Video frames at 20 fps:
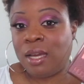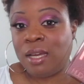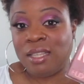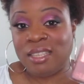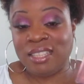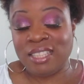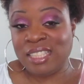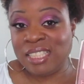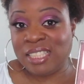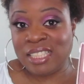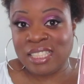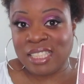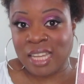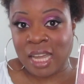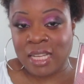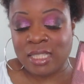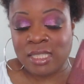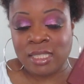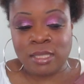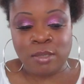this is
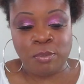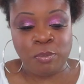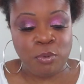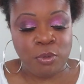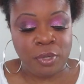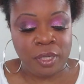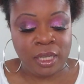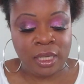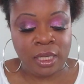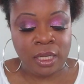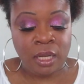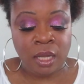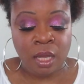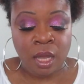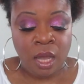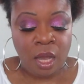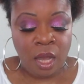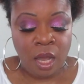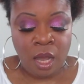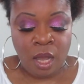not disappointing.
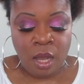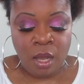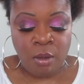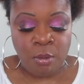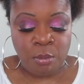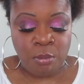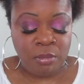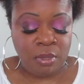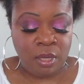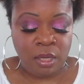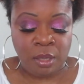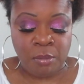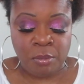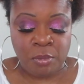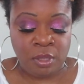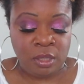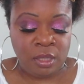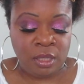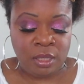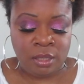Um, I'm
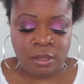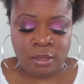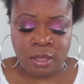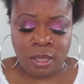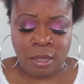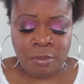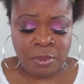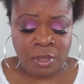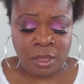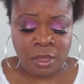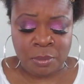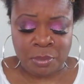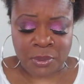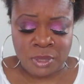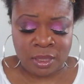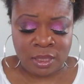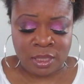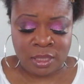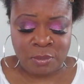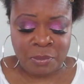gonna I'm gonna
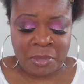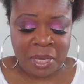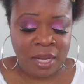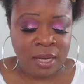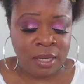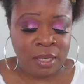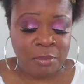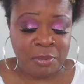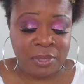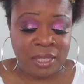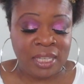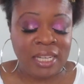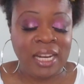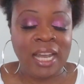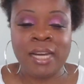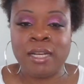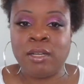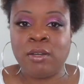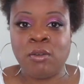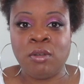pick this palette up again.
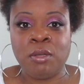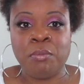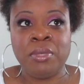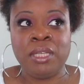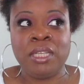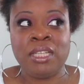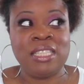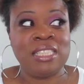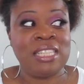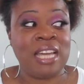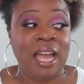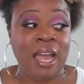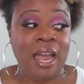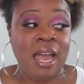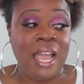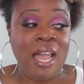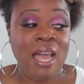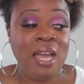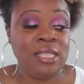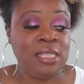I know it because
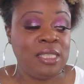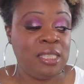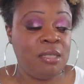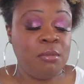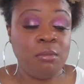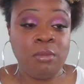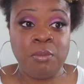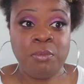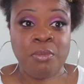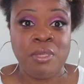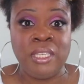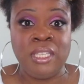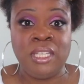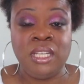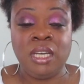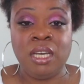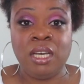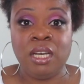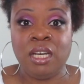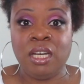I seem to be
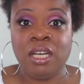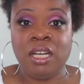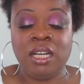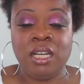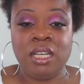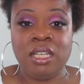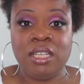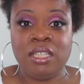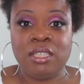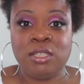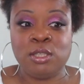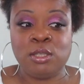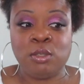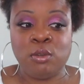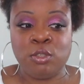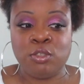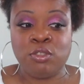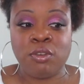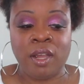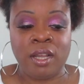so
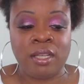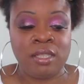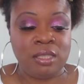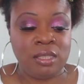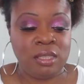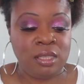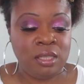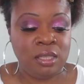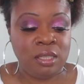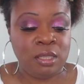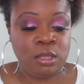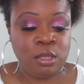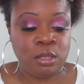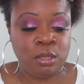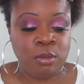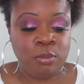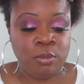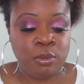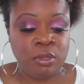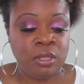attracted to these
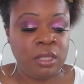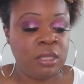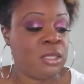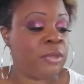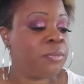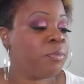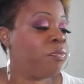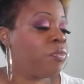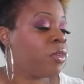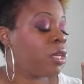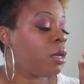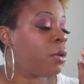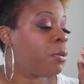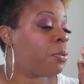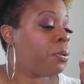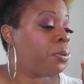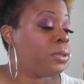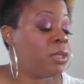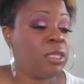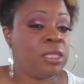Huda Beauty,
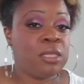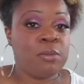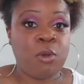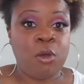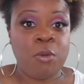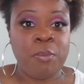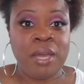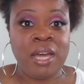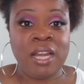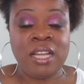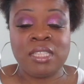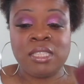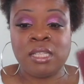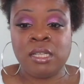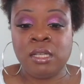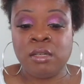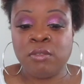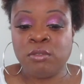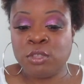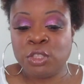these small palettes. I
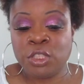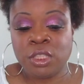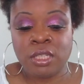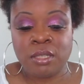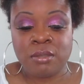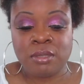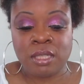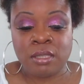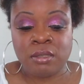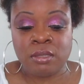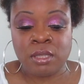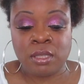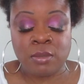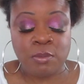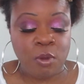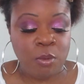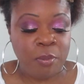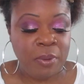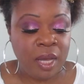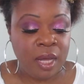love when she comes out with
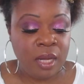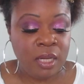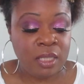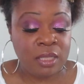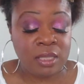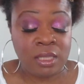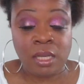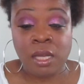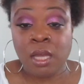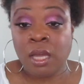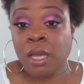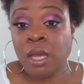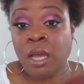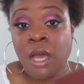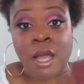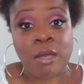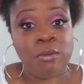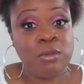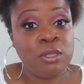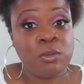small palettes.
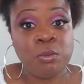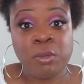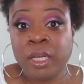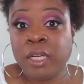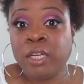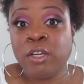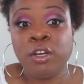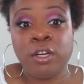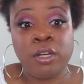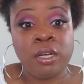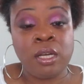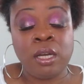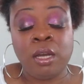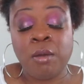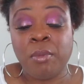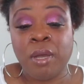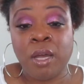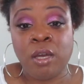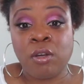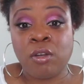I'm just waiting her to
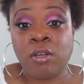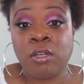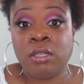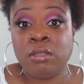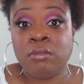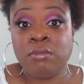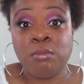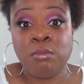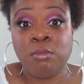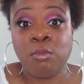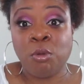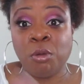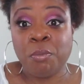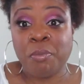come out on more